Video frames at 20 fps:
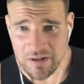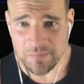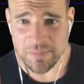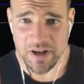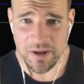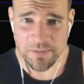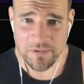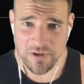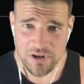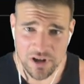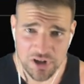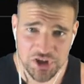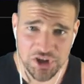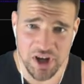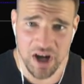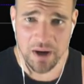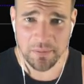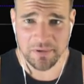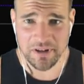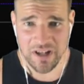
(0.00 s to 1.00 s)
People are
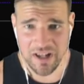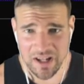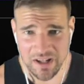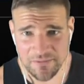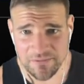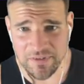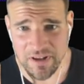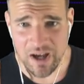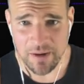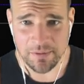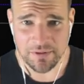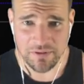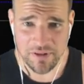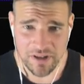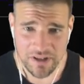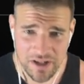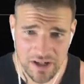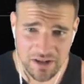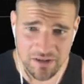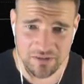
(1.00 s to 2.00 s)
chopping and flopping
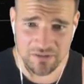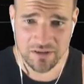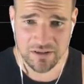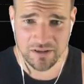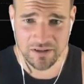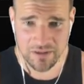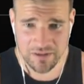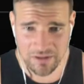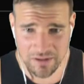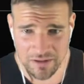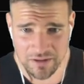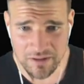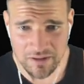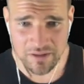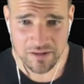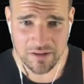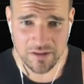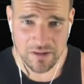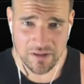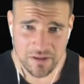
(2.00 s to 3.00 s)
right now.
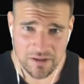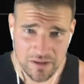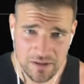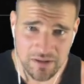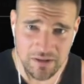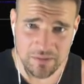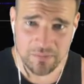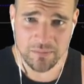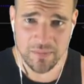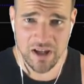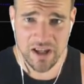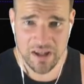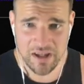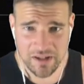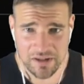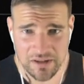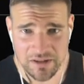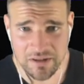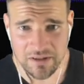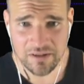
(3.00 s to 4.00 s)

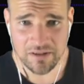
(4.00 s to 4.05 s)
Man.